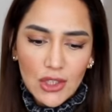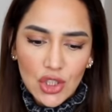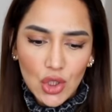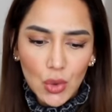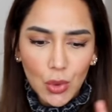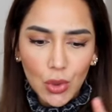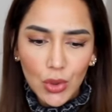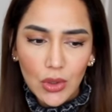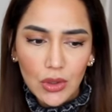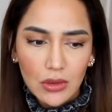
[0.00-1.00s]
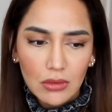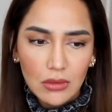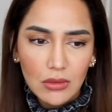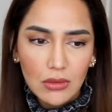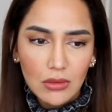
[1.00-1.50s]
that dual
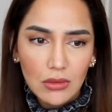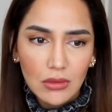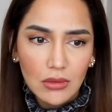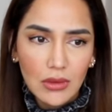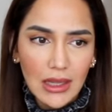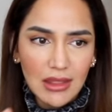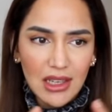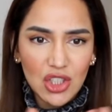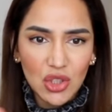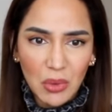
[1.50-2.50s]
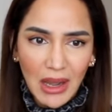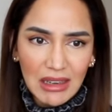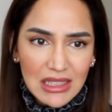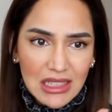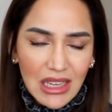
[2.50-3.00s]
that that
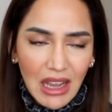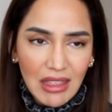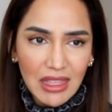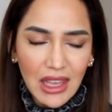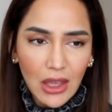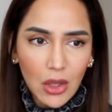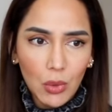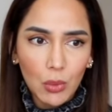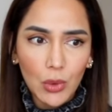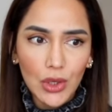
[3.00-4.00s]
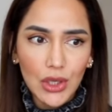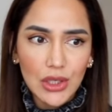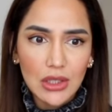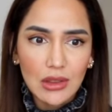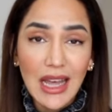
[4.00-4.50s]
duality i think
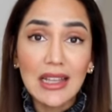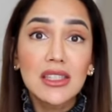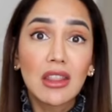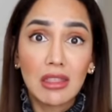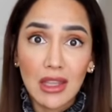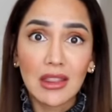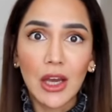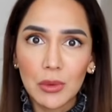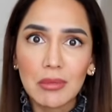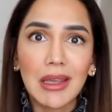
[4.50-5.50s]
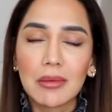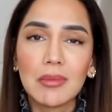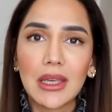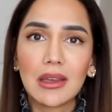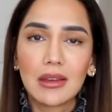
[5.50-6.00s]
would that's the thing that would make
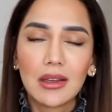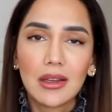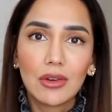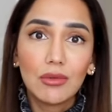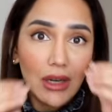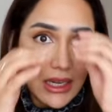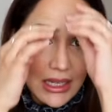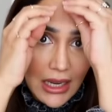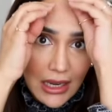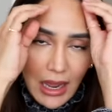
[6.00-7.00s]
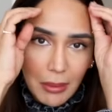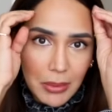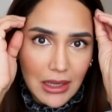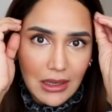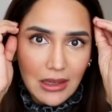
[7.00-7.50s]
me really
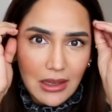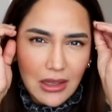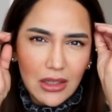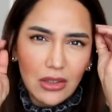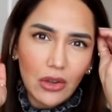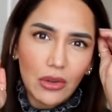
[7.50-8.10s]
unhappy you